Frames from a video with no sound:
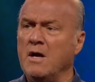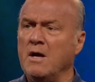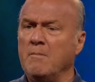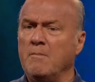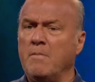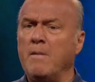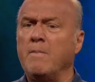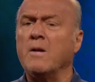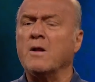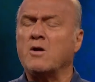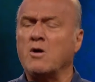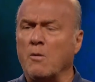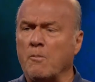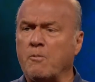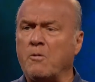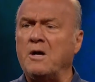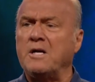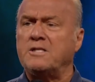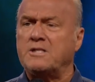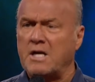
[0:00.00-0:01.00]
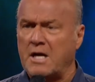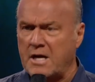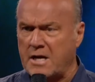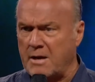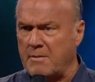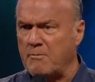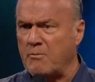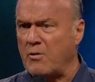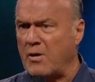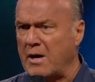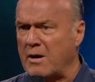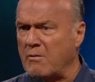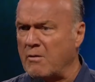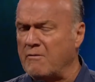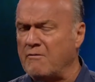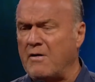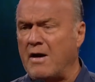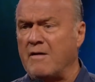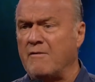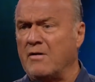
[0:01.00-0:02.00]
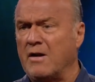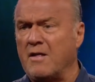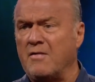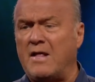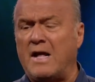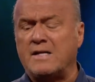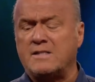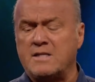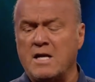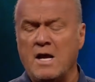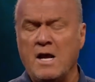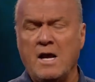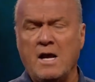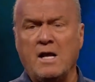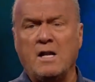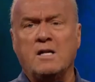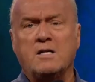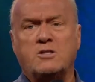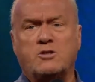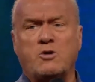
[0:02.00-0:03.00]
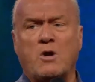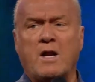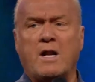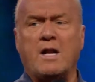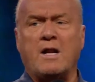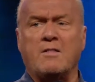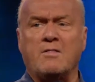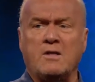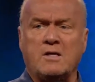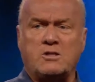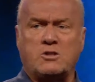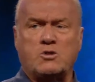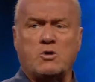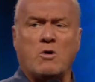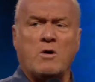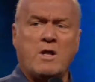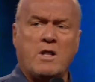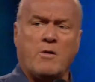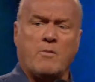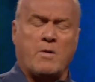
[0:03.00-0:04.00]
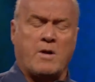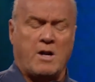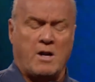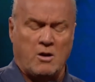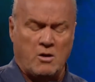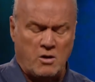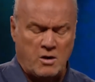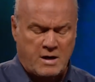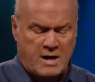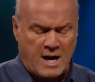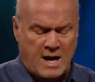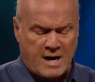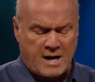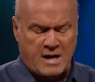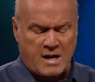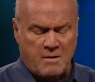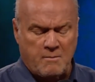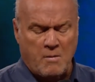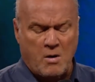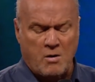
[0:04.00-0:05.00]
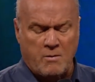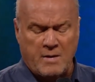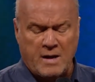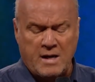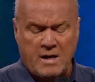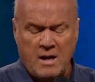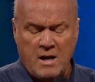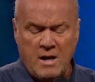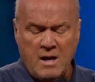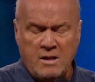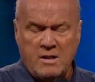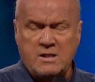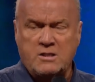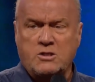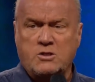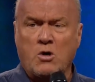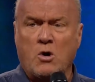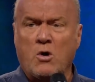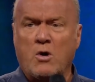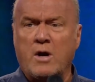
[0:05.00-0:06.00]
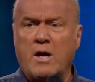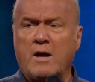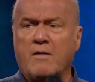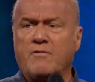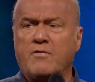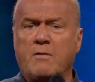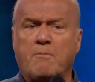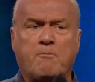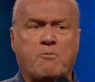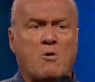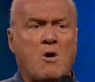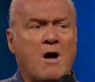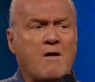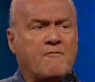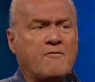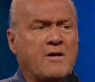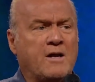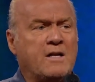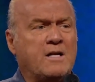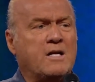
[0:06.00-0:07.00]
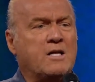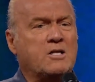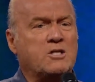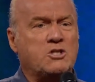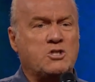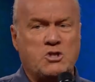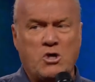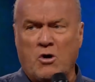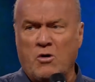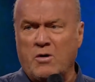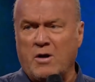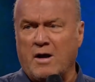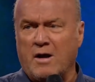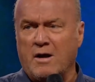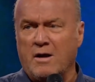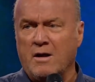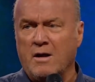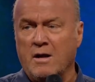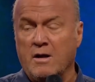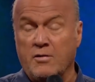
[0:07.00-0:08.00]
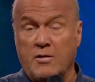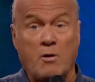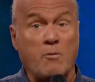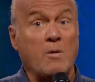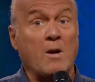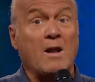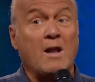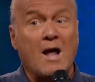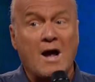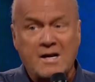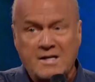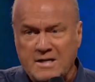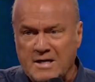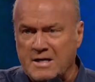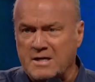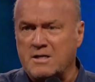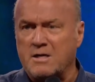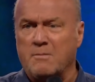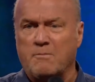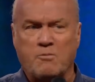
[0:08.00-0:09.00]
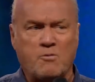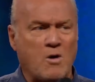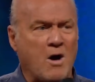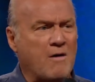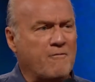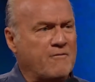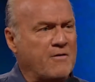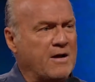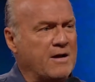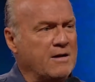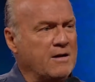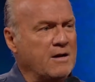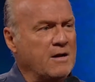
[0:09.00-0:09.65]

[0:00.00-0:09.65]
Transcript: Biblical preaching can bring revival, and that's illustrated in the story that we're going to look at in a moment, the story of the prophet Jonah, the reluctant prophet,